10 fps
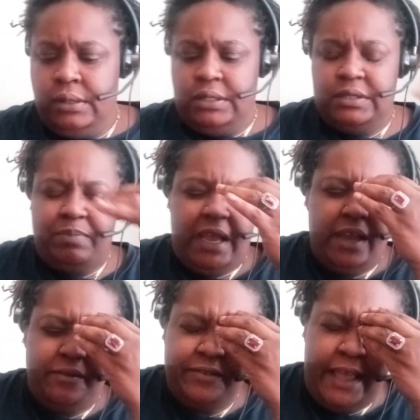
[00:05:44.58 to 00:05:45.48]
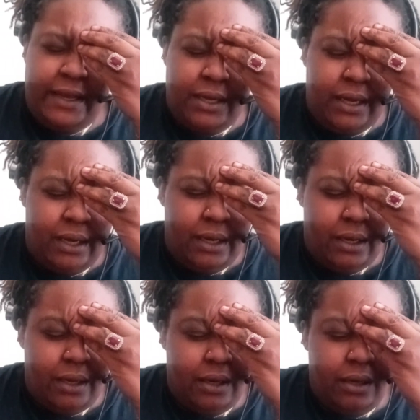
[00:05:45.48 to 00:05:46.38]
His path that
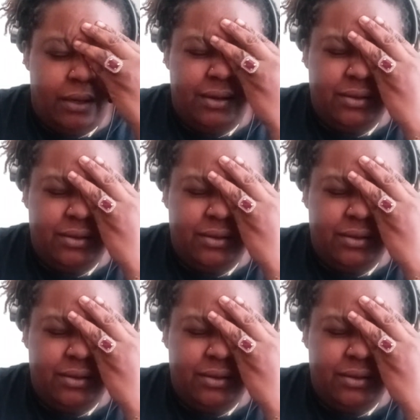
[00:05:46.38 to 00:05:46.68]
uh